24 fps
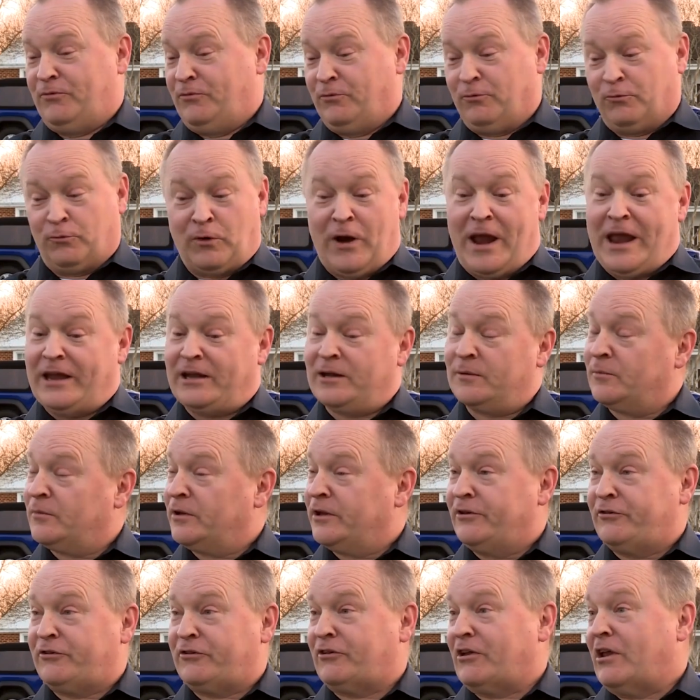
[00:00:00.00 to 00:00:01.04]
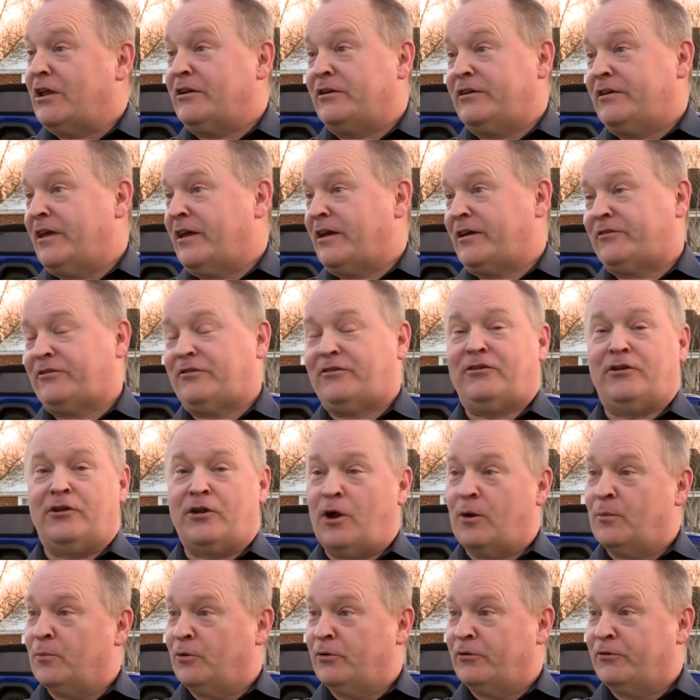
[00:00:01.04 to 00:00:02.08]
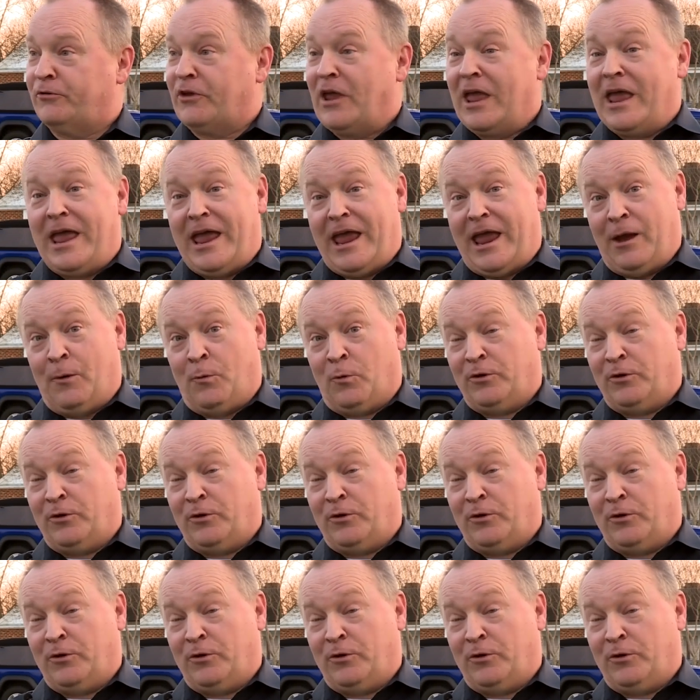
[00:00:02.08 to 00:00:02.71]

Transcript: randomly send text to numbers and